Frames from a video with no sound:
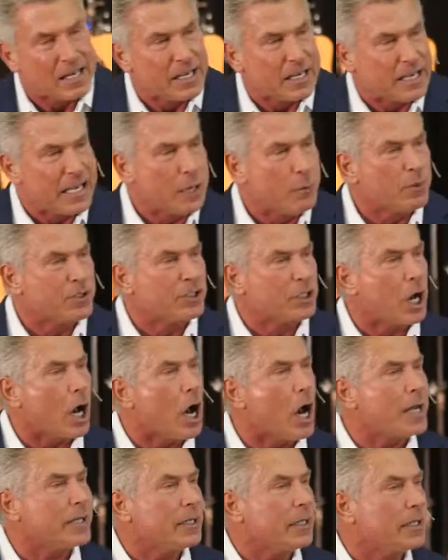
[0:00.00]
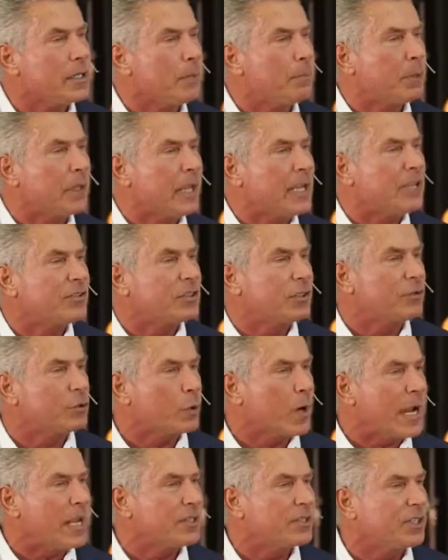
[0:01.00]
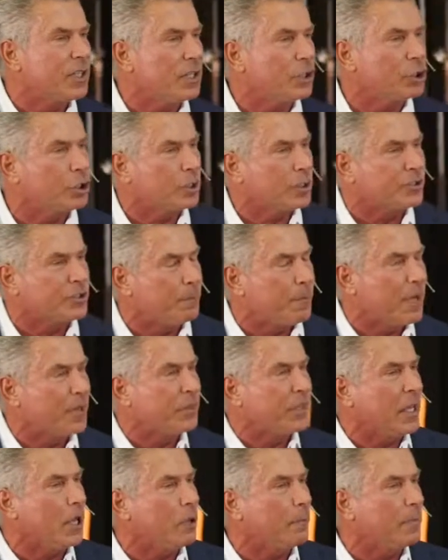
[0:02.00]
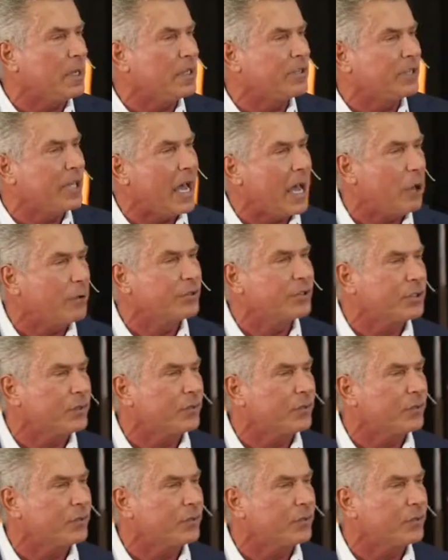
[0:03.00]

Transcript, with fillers: He was caught in the place of transitions. Bethel means house